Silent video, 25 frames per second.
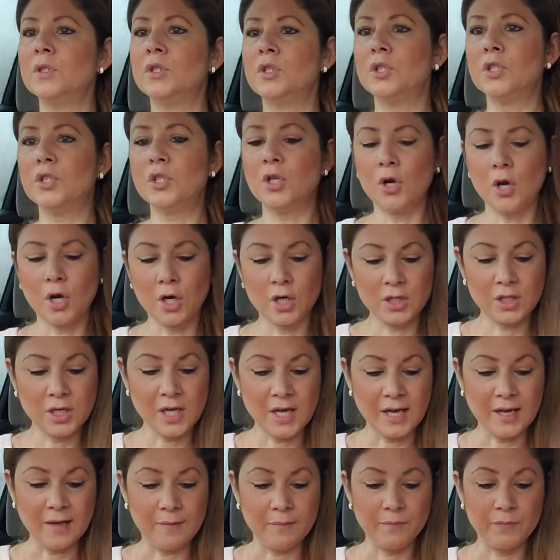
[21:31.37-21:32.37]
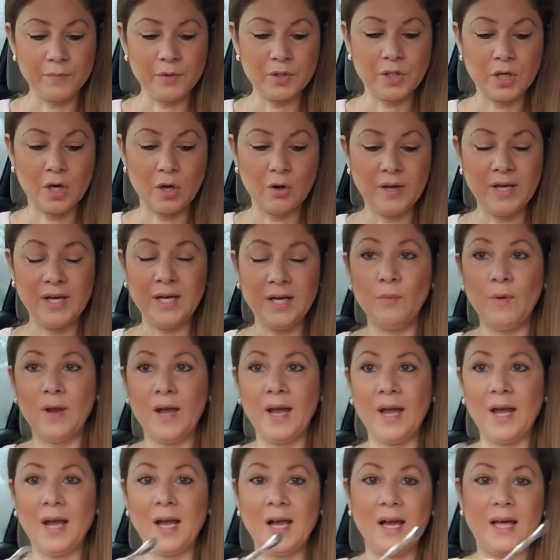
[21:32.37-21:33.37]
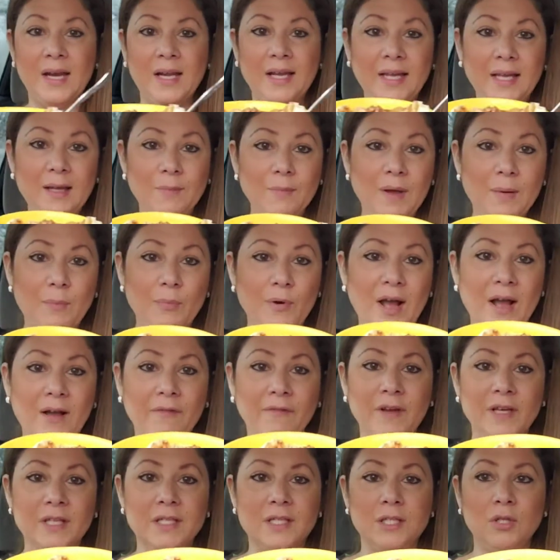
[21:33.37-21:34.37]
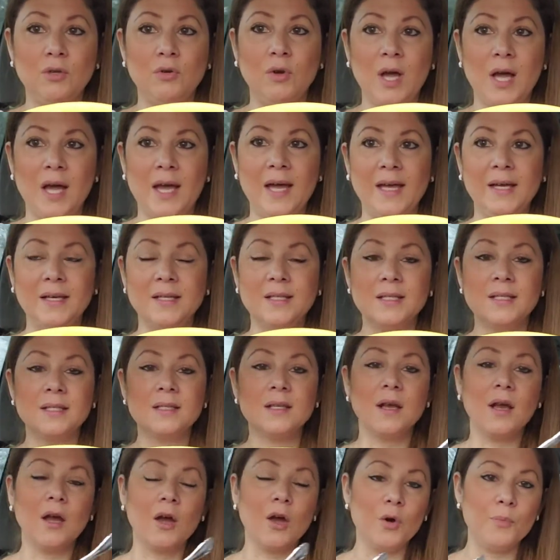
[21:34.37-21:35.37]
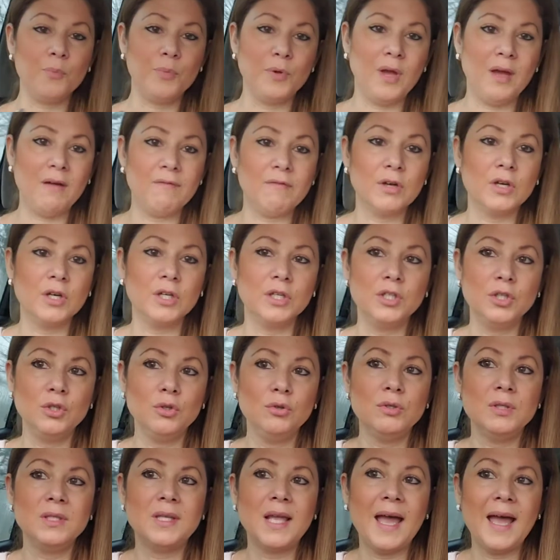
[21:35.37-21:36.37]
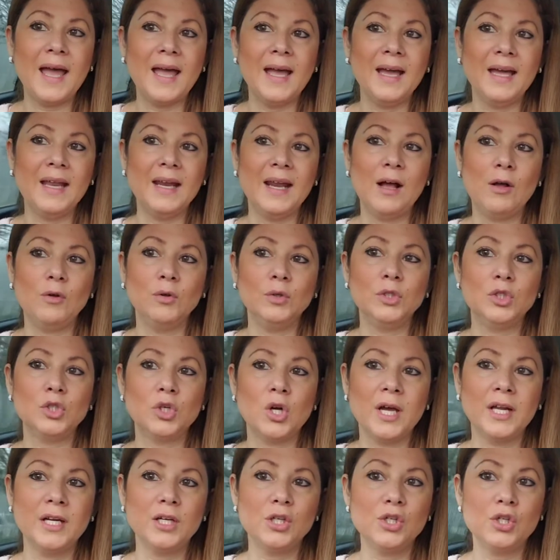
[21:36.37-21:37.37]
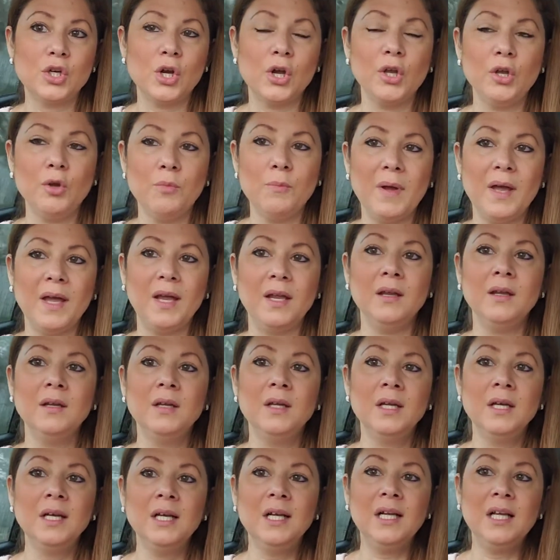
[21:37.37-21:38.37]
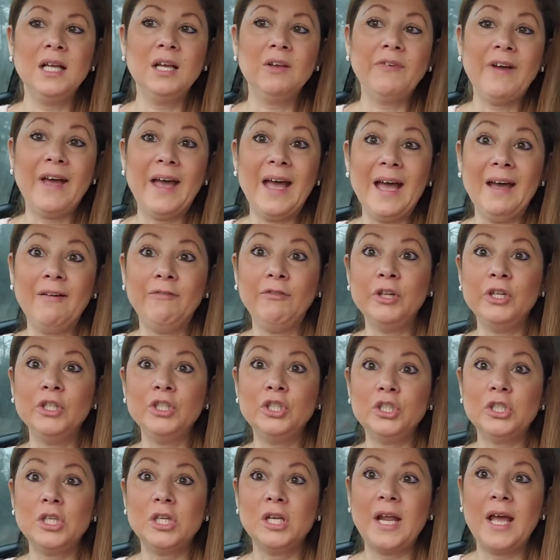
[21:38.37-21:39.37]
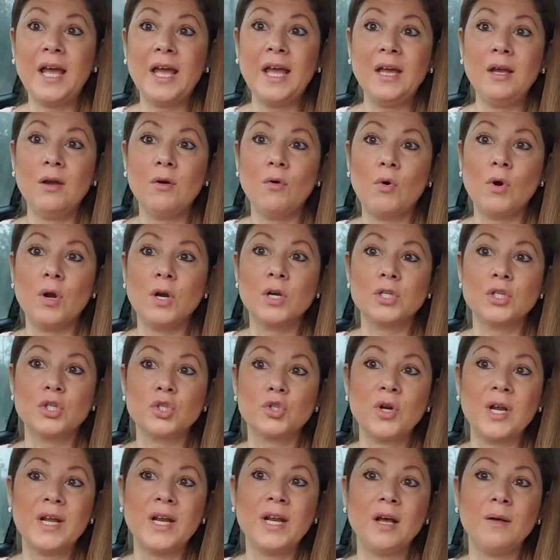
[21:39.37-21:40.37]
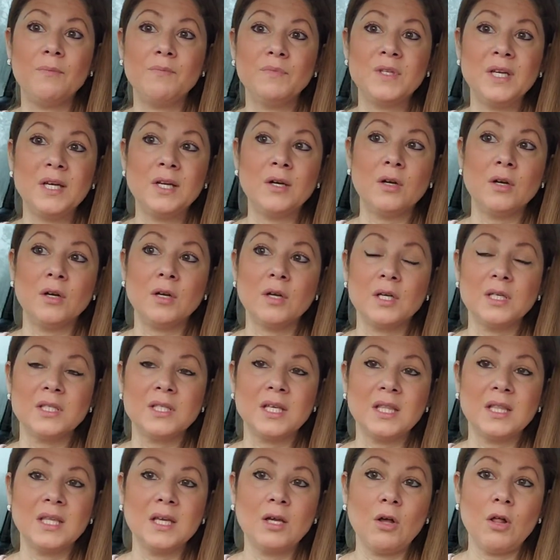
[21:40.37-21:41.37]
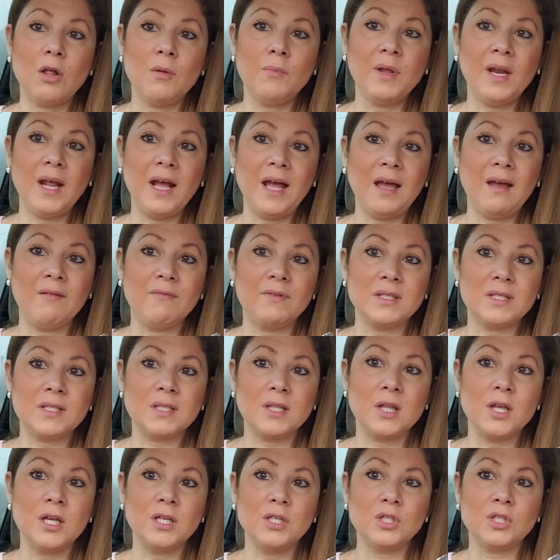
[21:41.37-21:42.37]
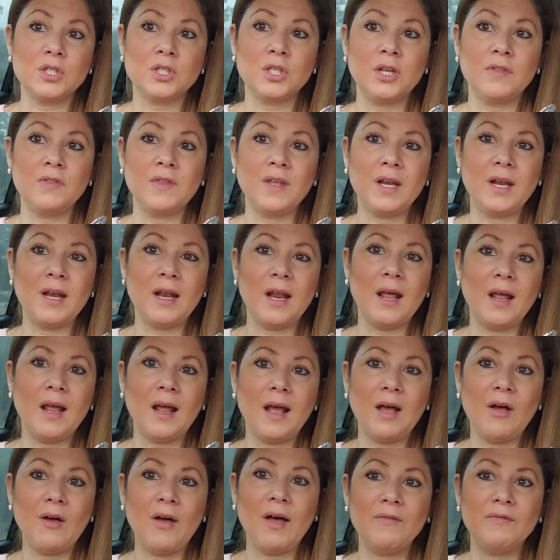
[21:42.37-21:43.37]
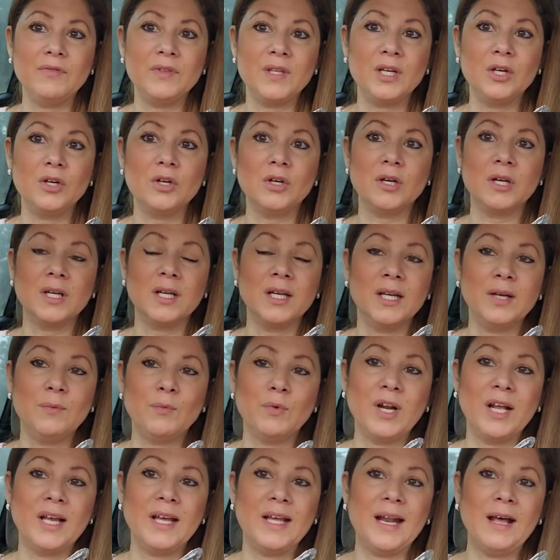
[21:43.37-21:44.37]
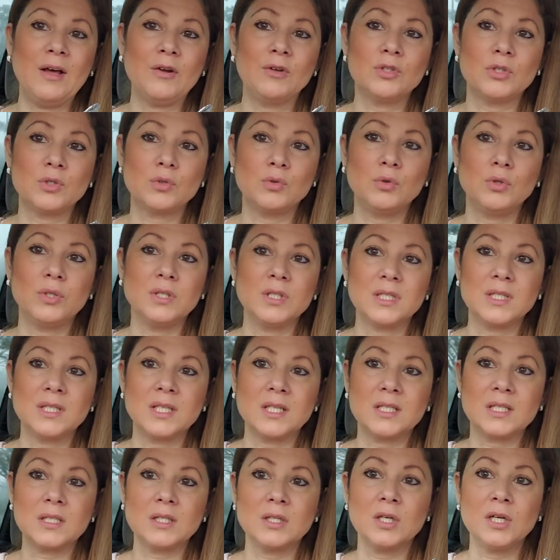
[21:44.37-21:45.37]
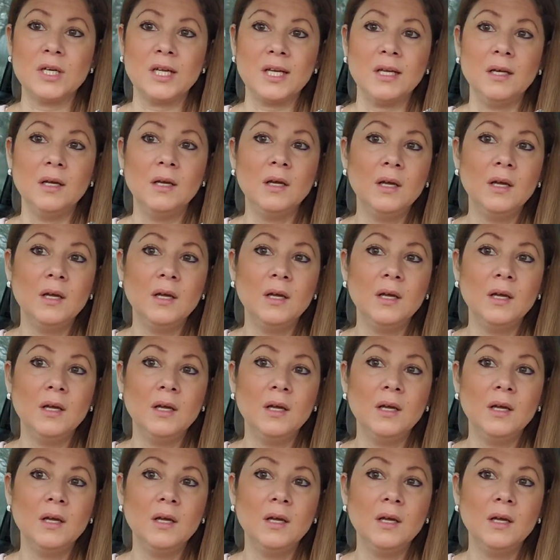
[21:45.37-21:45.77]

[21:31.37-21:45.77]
Just a hard time. So anyway, I gotta eat my breakfast, you guys. I hope you have a good Tuesday, and I will try to show you if I have lunch today or straight up dinner, because I think all I'm gonna have is lunch, and then I'll have dinner again when I get out of school at 6:30.